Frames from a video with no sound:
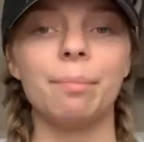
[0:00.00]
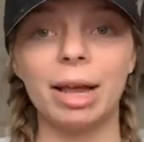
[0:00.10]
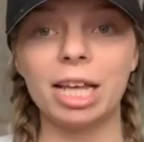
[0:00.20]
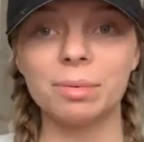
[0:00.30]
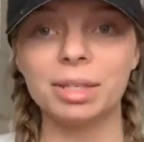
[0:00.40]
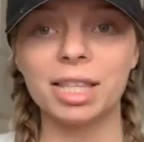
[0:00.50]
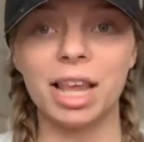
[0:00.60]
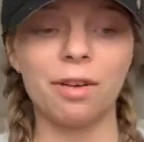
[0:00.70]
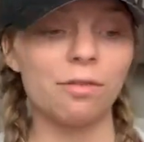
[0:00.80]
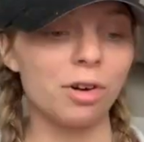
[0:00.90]
my husband's in the
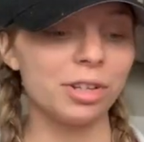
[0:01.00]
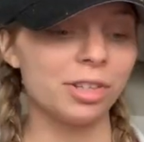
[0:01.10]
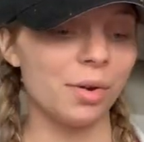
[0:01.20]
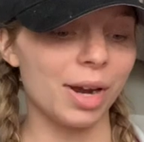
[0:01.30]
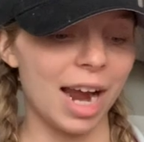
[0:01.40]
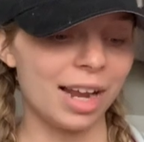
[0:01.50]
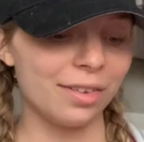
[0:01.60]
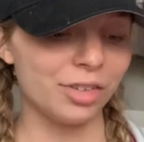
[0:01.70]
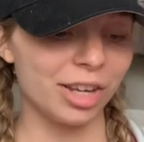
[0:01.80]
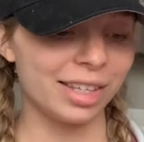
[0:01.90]
Air Force, so it kind
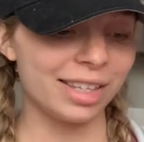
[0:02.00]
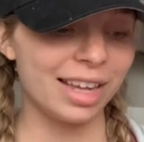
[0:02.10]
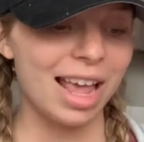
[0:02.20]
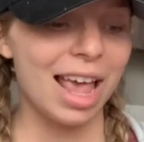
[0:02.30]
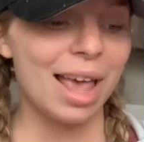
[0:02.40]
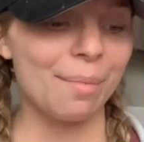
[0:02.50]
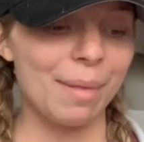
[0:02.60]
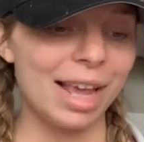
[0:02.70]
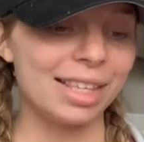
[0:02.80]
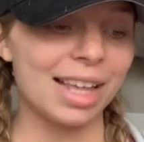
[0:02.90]
of just
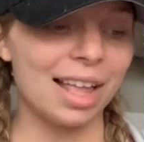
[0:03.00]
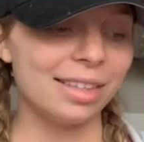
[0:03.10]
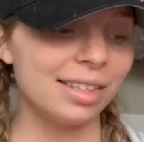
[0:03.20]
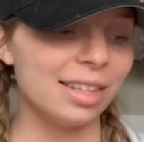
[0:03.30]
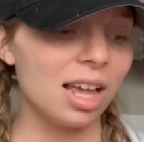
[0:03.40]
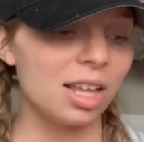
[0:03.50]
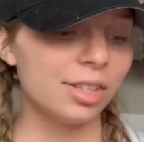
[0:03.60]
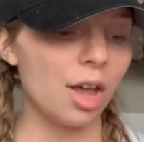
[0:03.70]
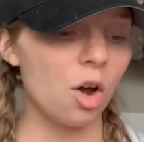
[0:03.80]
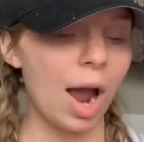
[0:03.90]
makes sense.
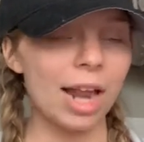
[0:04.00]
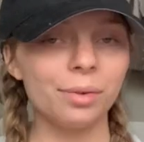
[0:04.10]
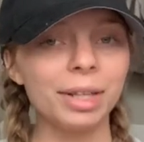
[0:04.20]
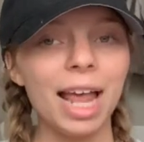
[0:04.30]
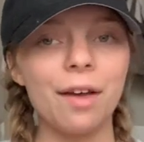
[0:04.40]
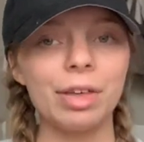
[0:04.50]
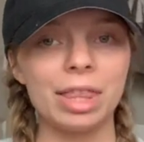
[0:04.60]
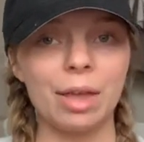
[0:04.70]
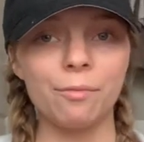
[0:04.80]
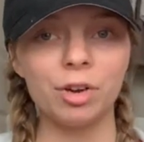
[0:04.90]
So I don't really have a
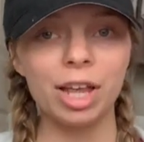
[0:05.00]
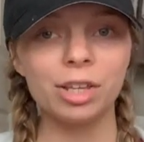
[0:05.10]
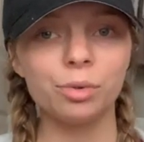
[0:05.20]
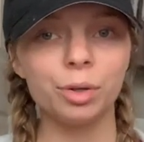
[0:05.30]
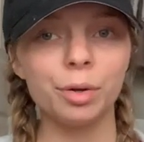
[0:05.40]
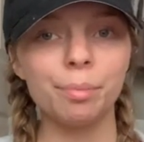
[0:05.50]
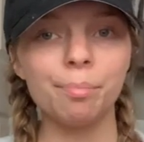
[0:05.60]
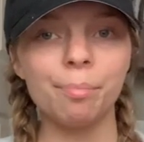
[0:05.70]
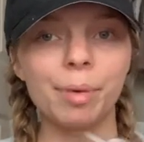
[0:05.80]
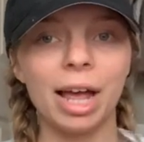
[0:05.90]
theme for his room,
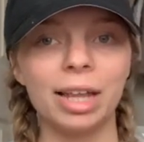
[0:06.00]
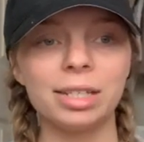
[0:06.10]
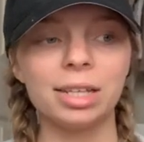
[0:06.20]
but